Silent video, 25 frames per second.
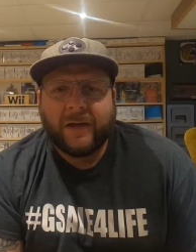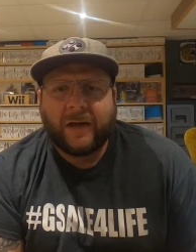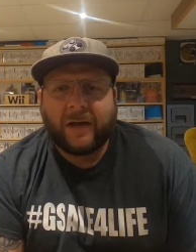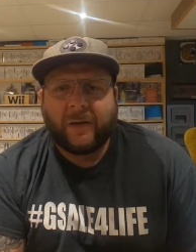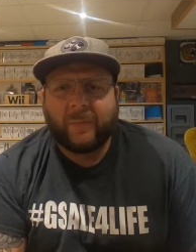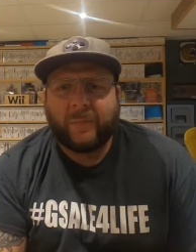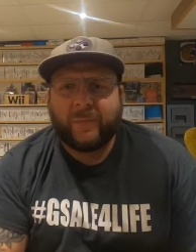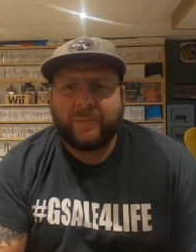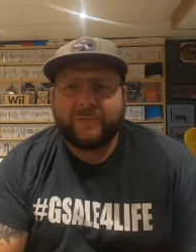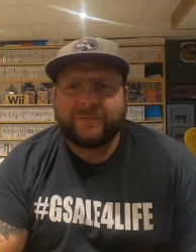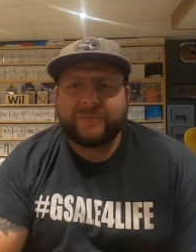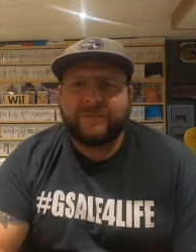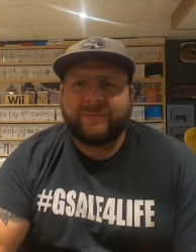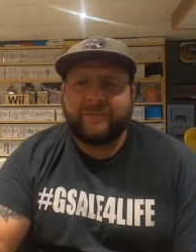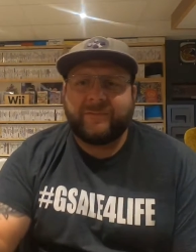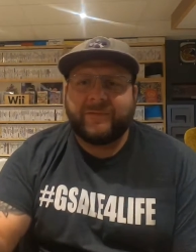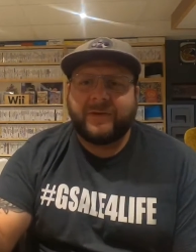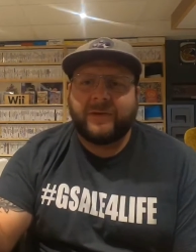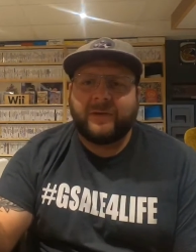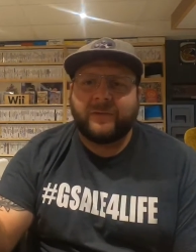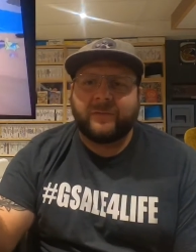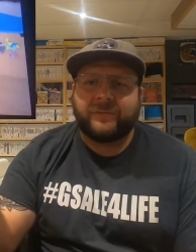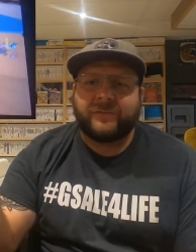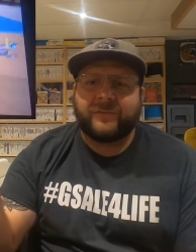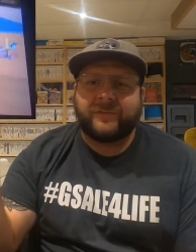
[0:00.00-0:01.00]
I'll post some
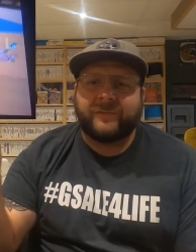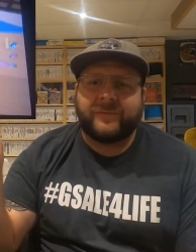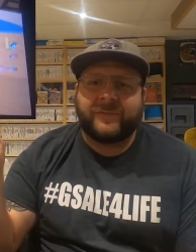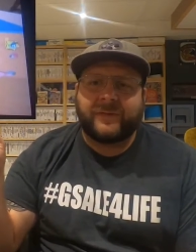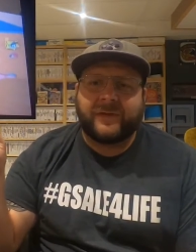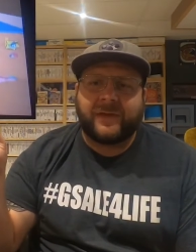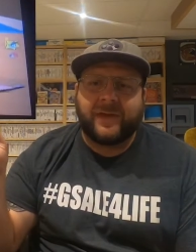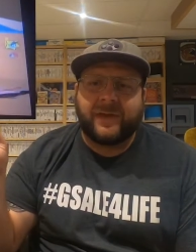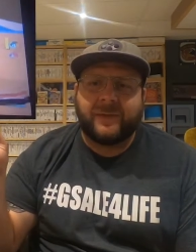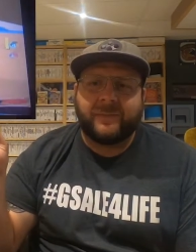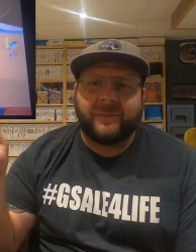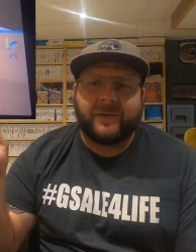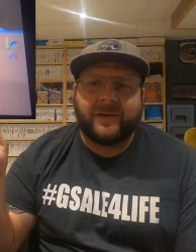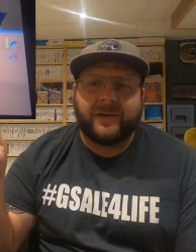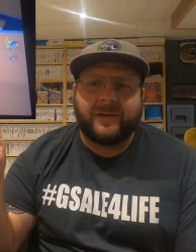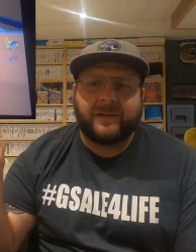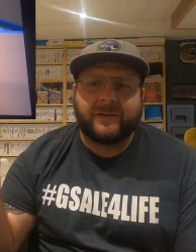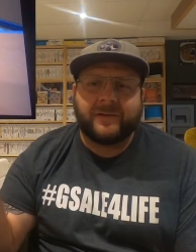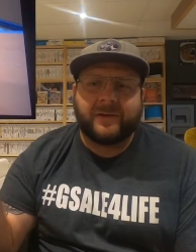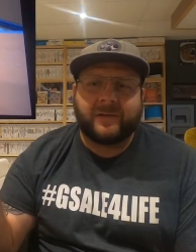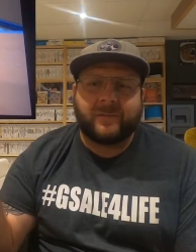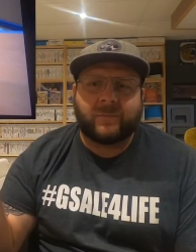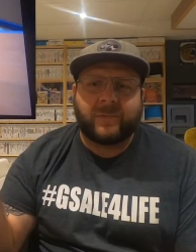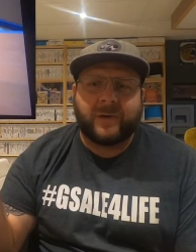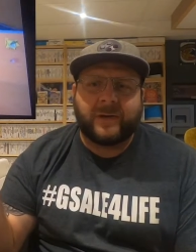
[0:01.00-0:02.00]
videos of the game
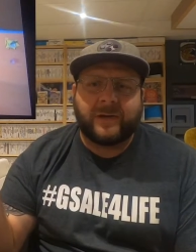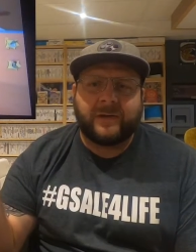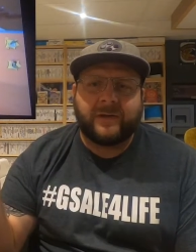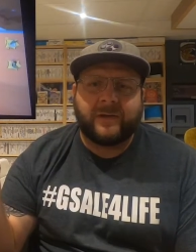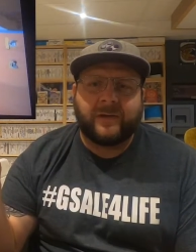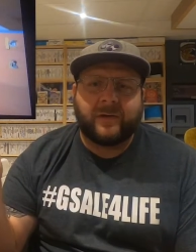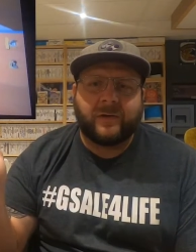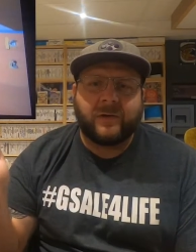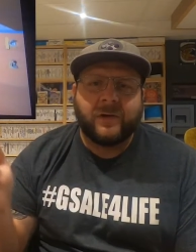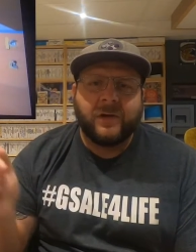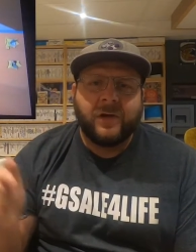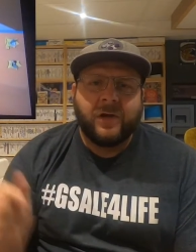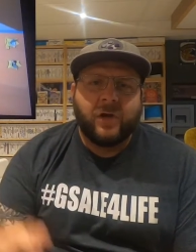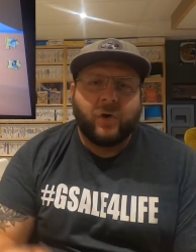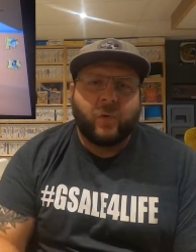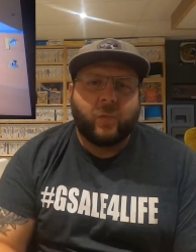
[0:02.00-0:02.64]
night right here.